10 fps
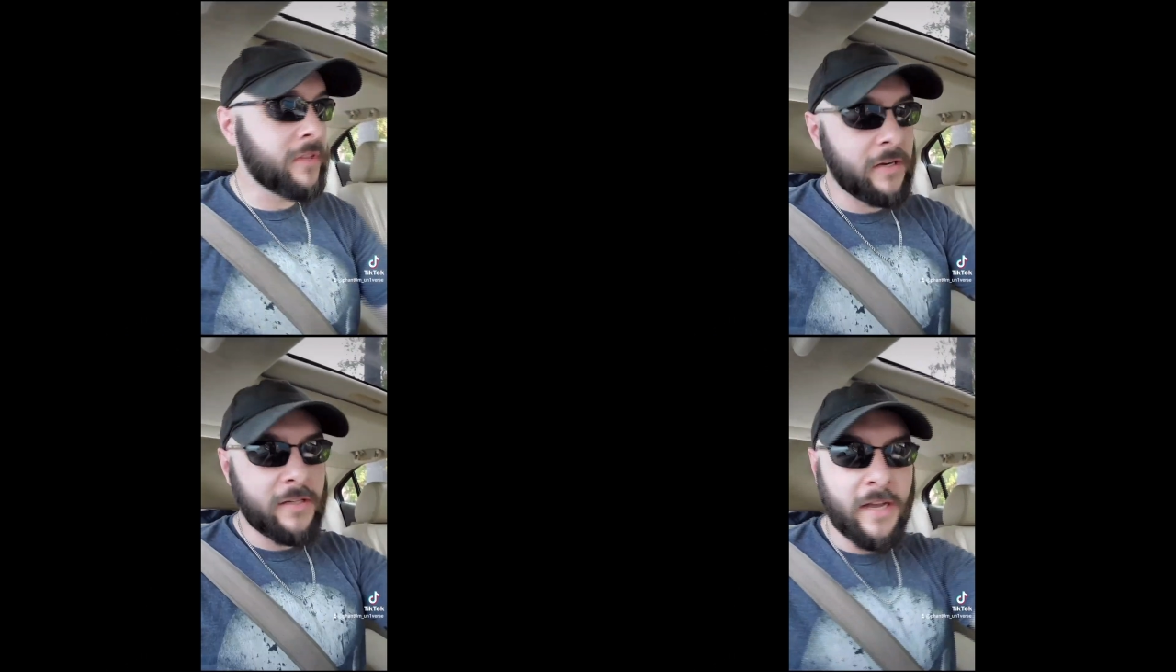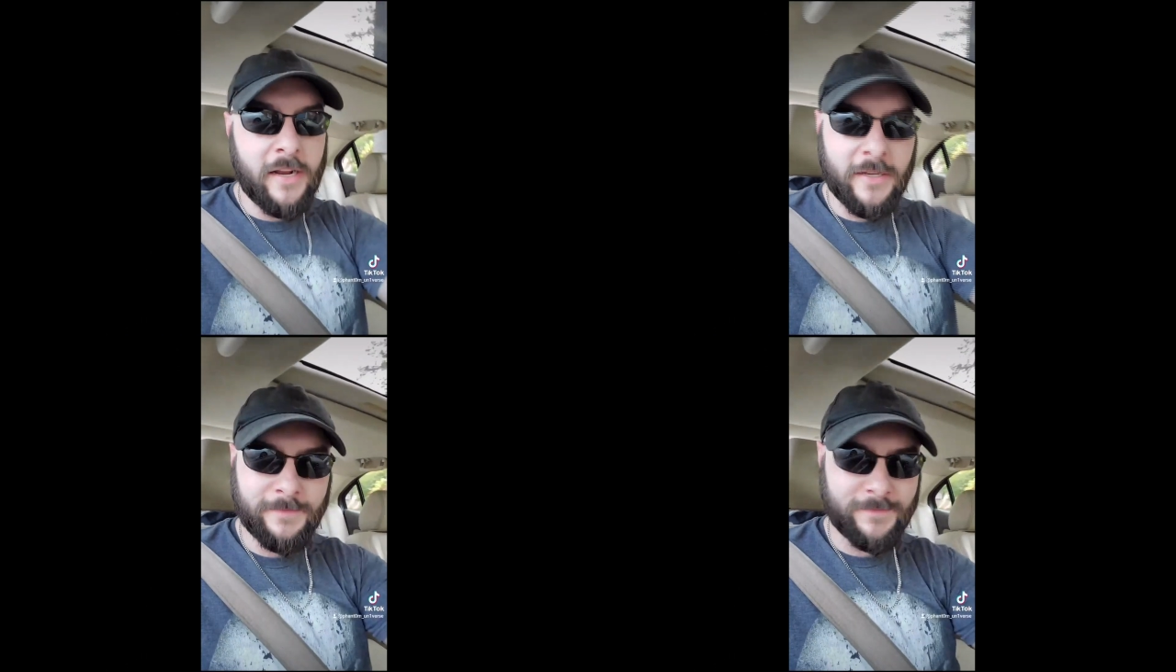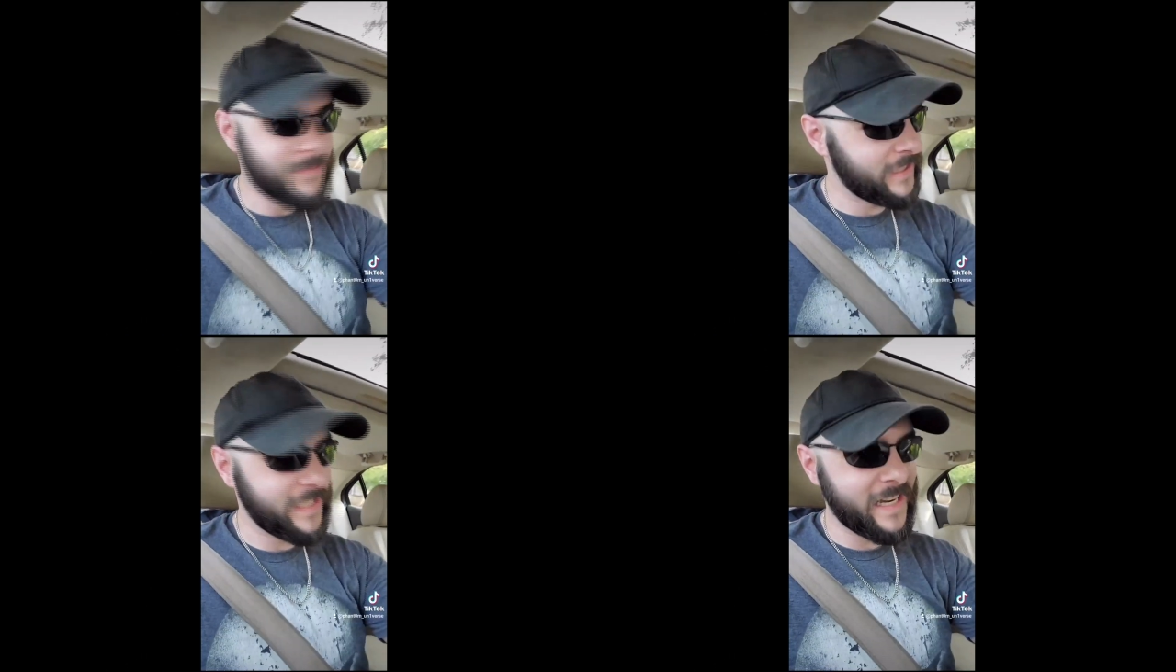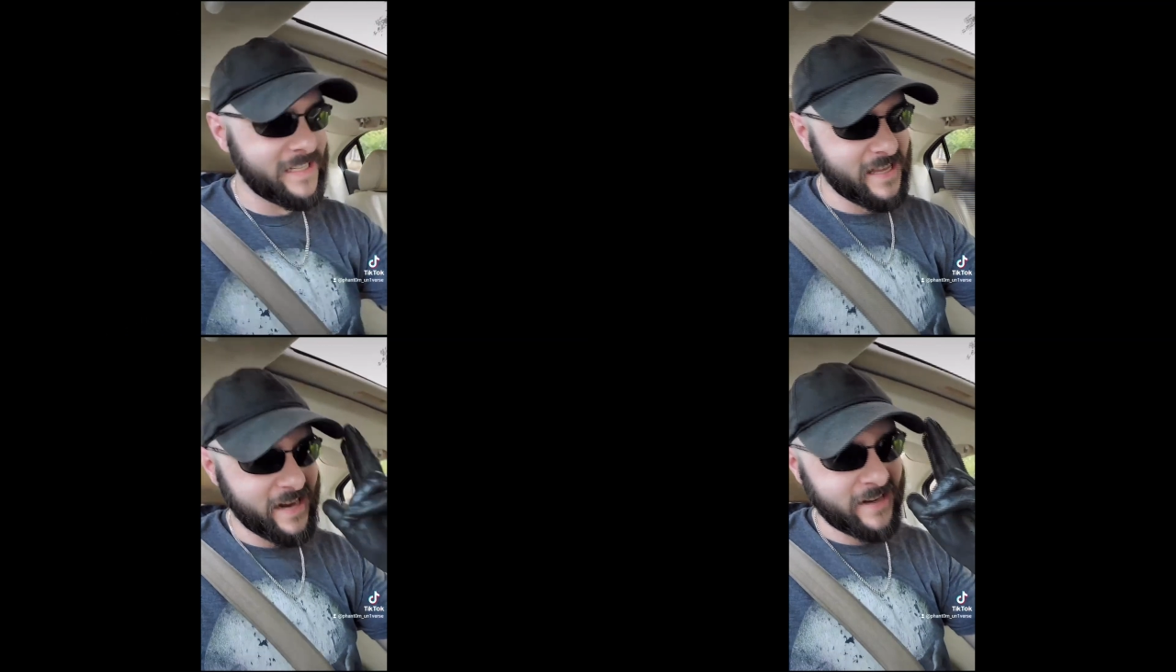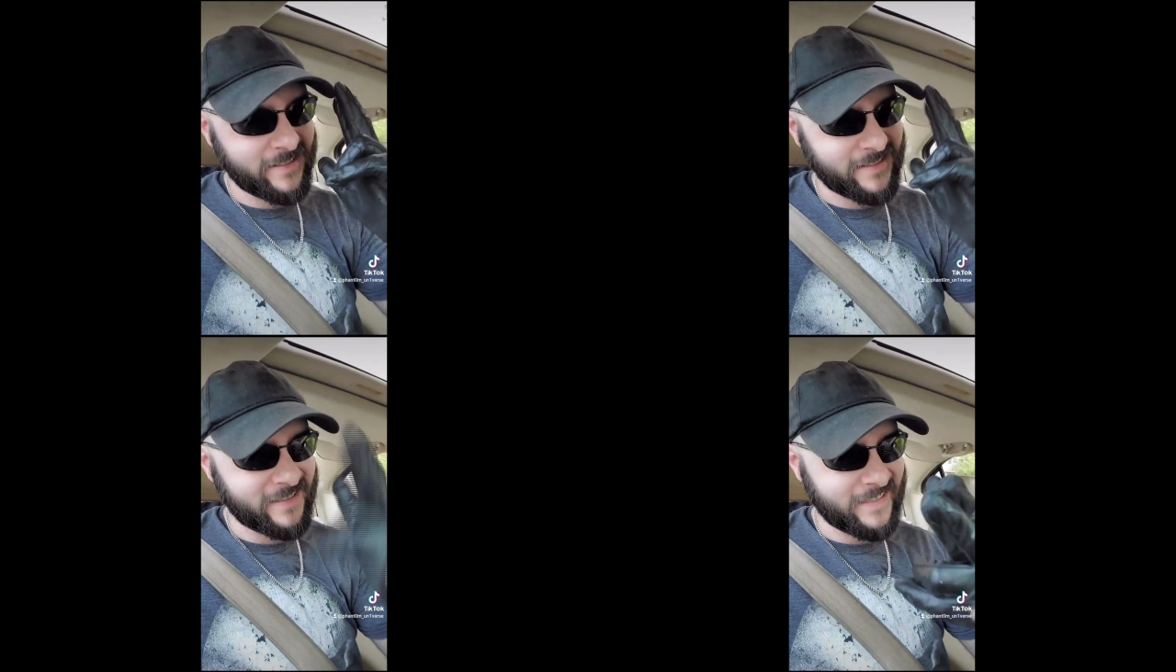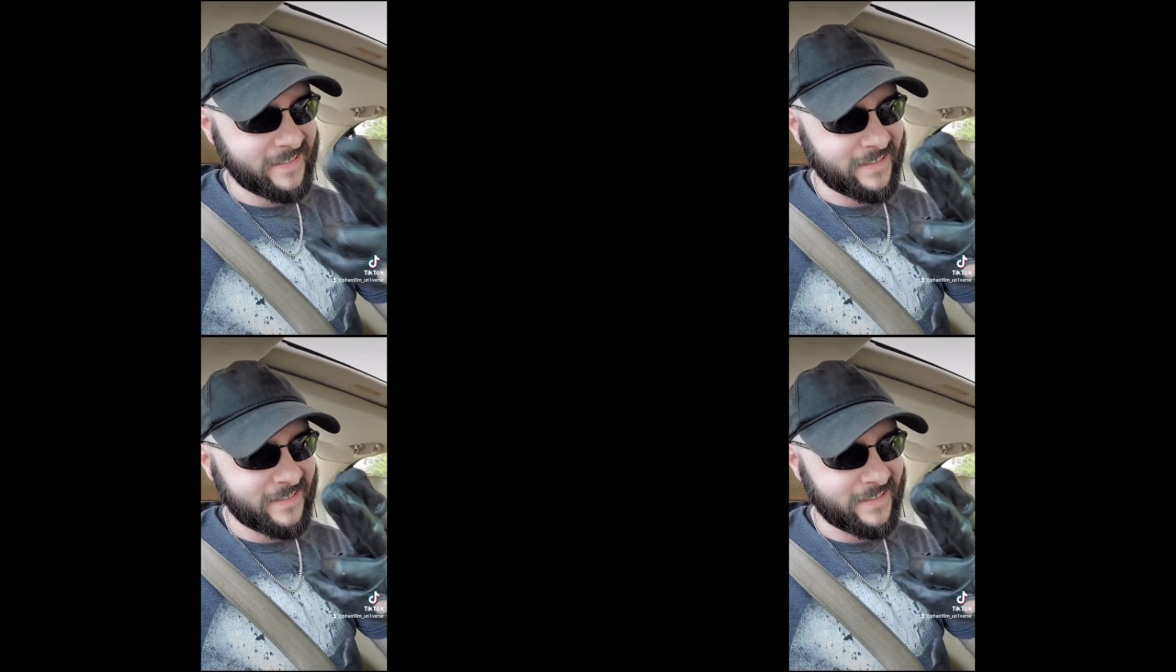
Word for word: North Carolina. See you guys there.